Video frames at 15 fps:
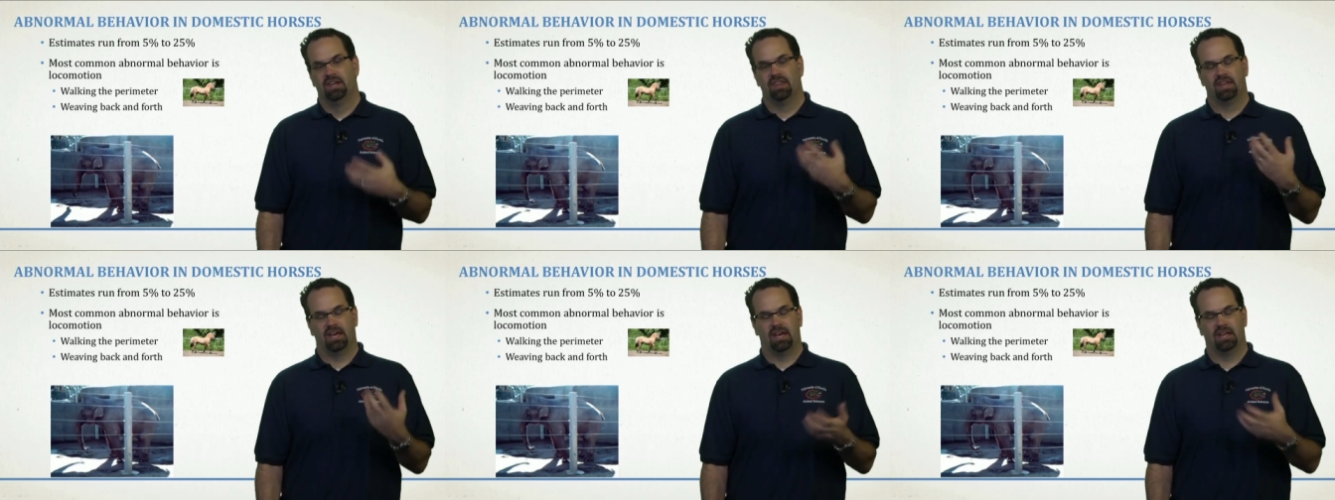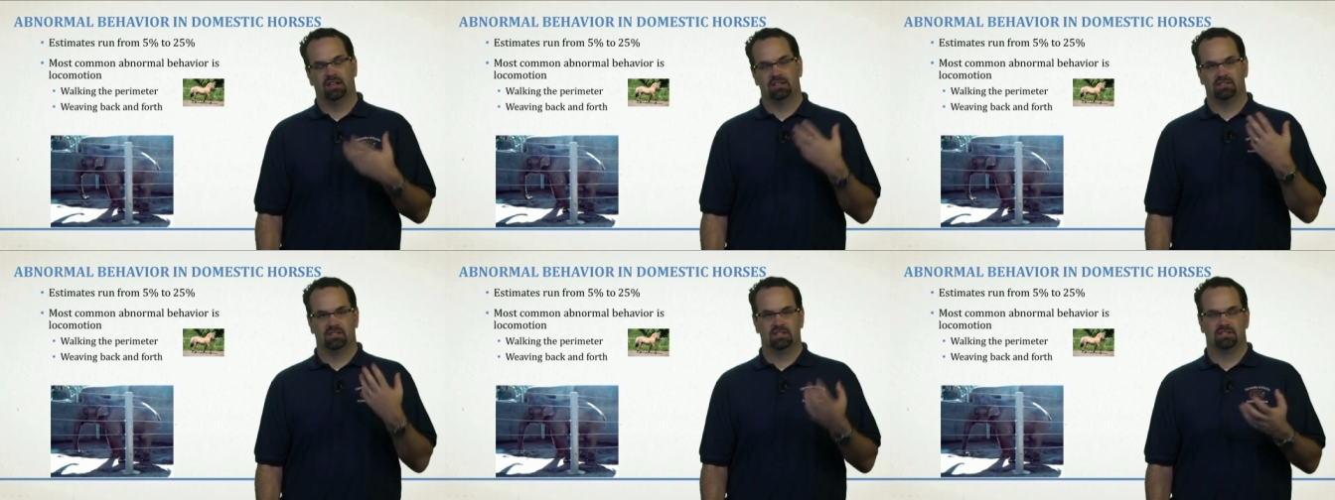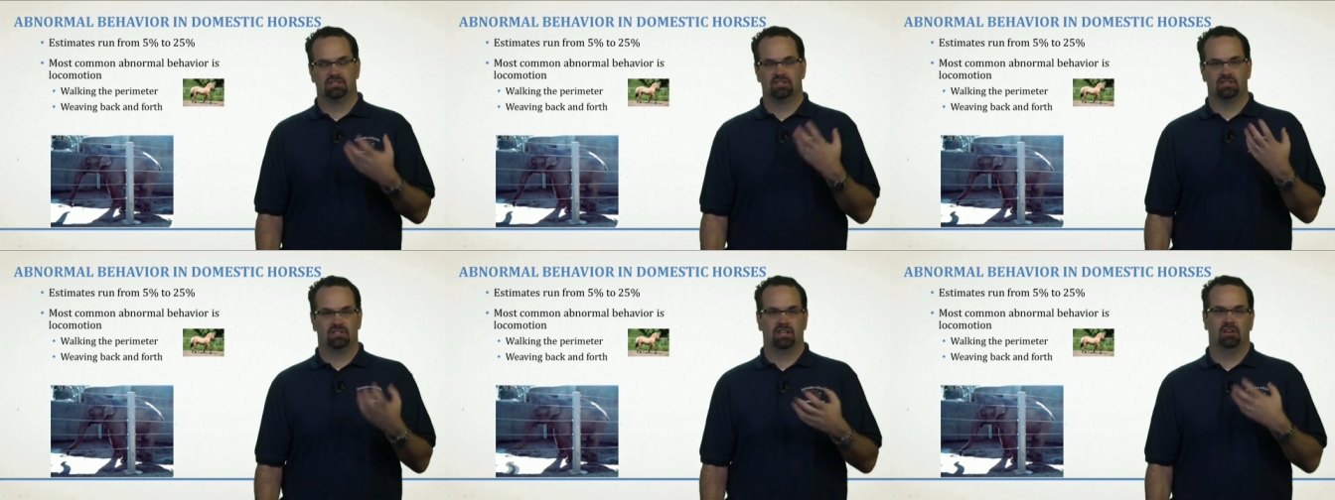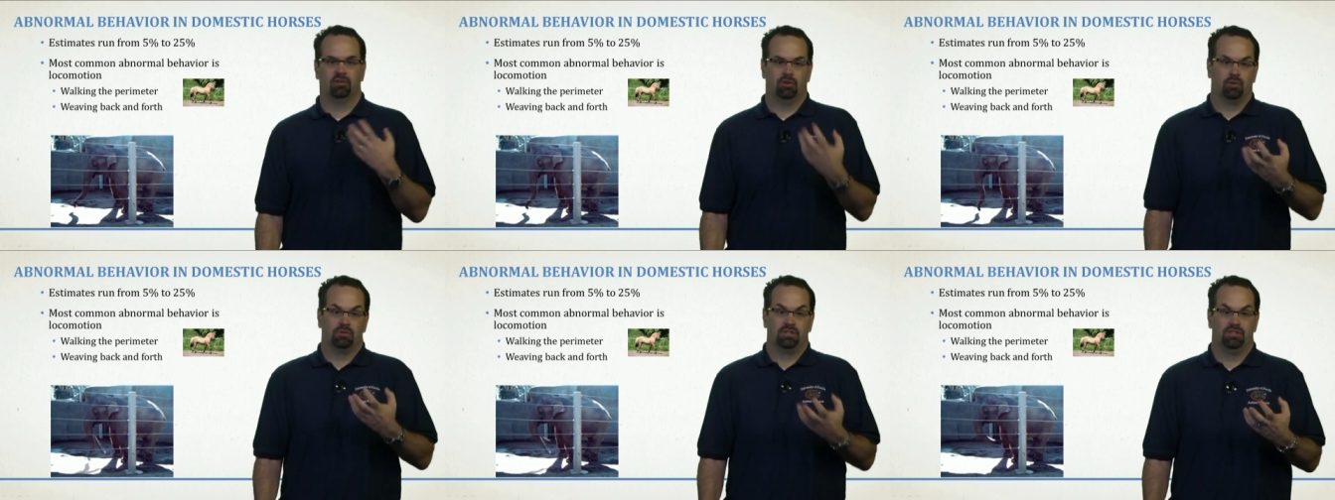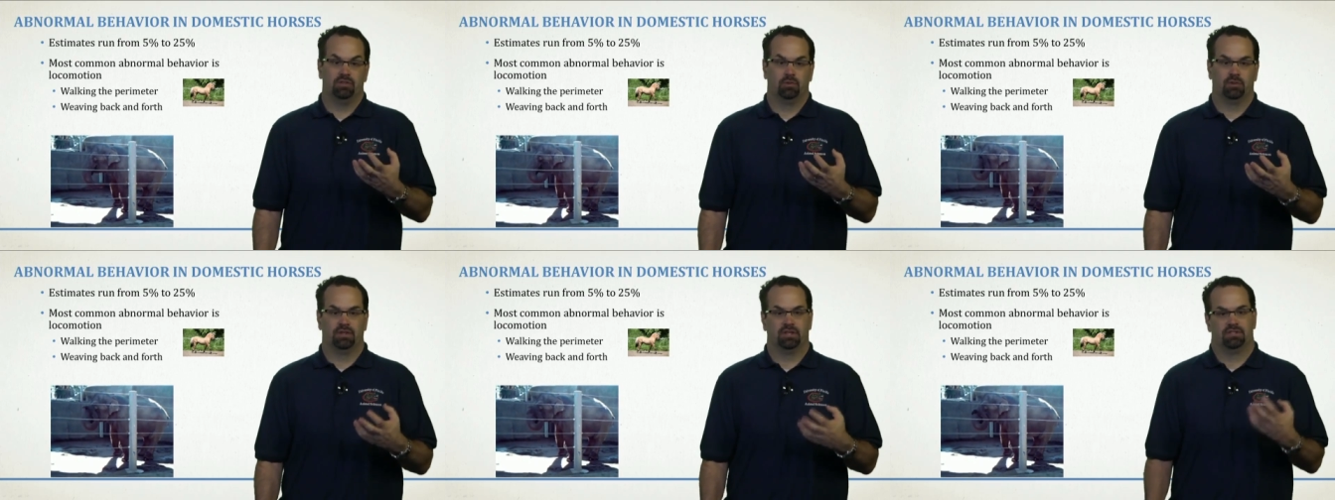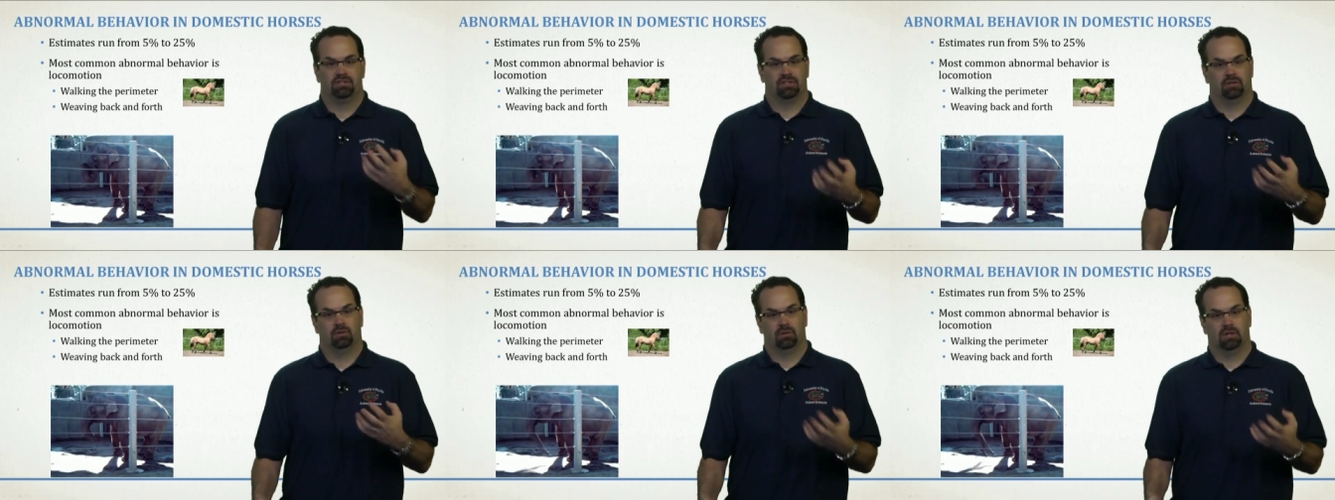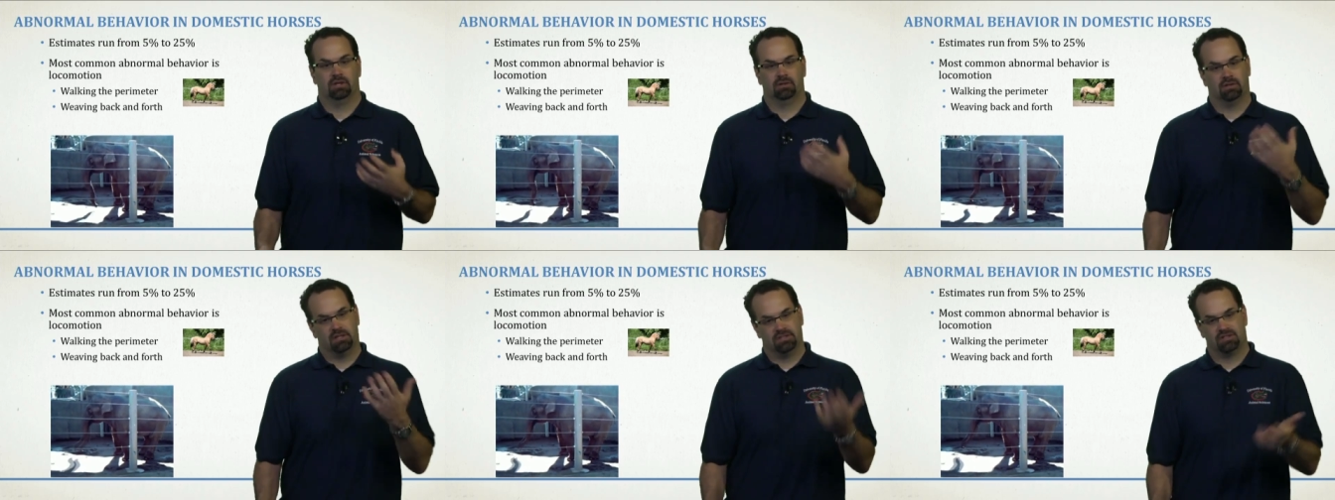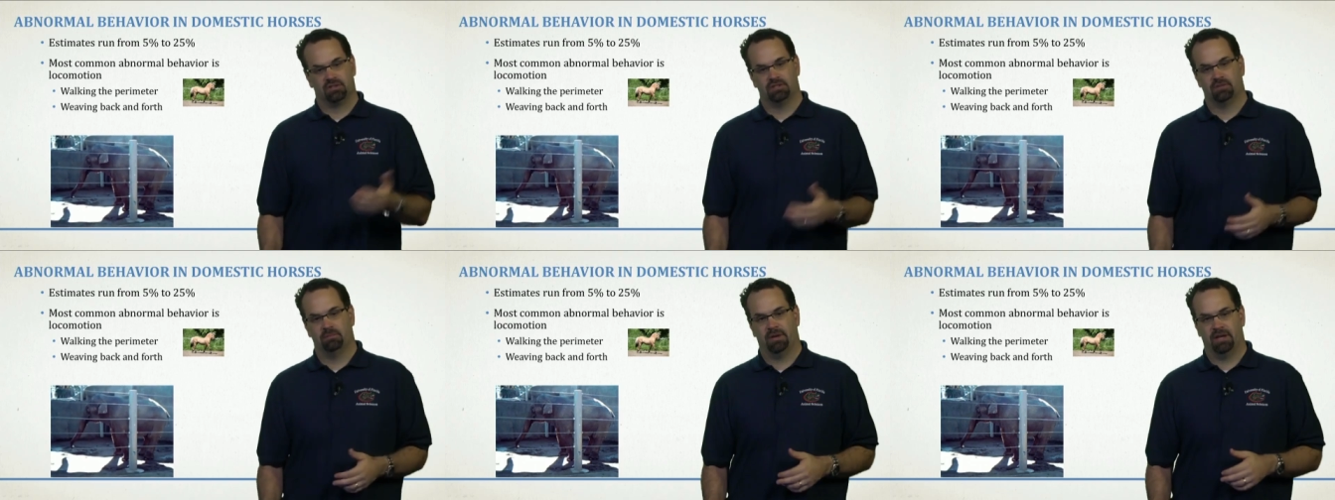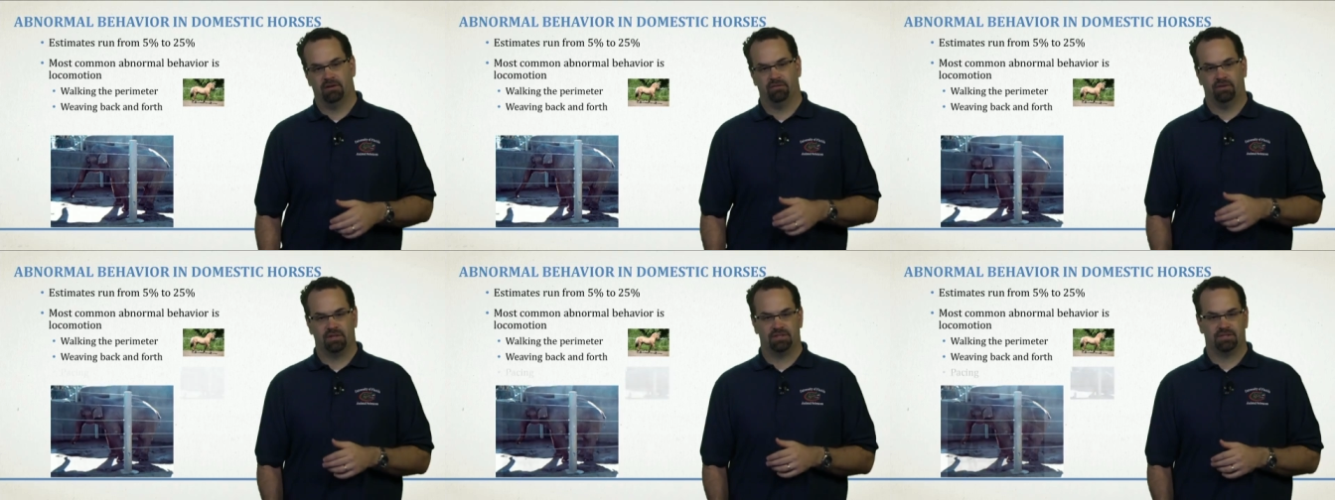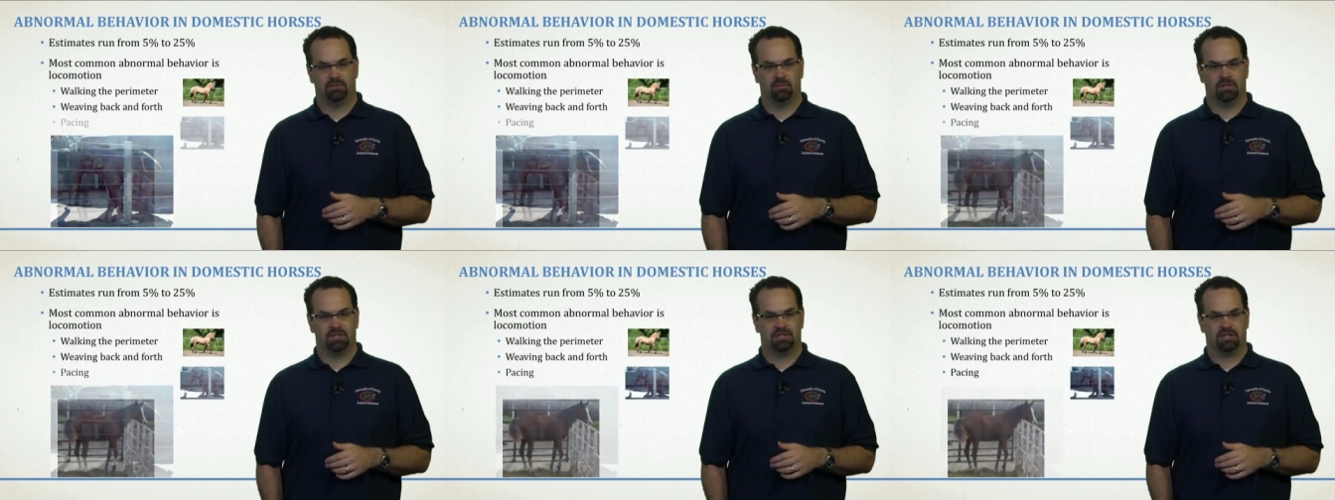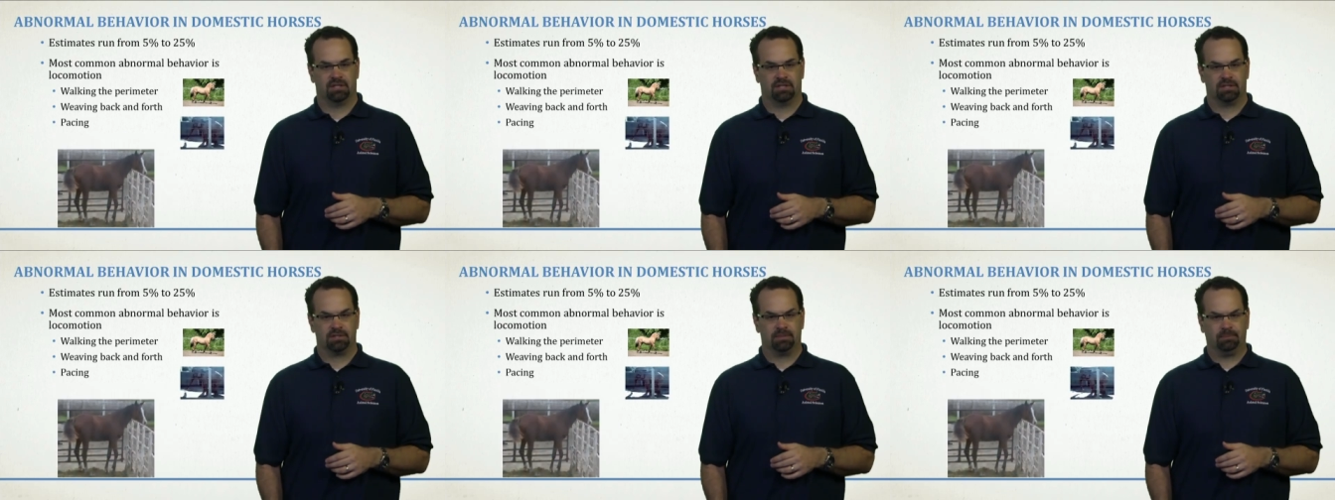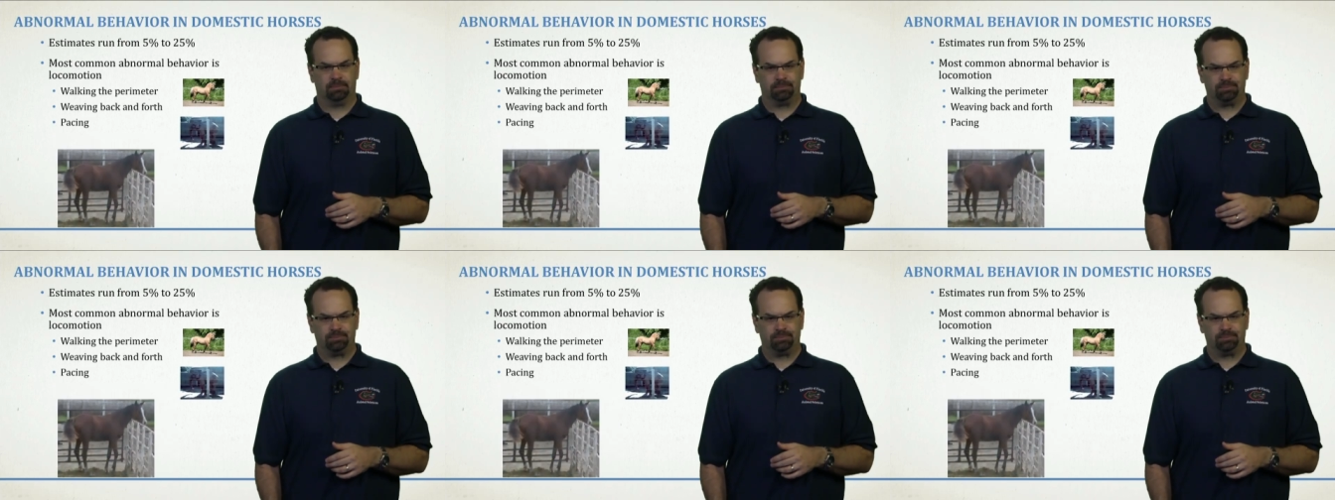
that it's just they don't know what to do with it, so they start to manifest some of these things.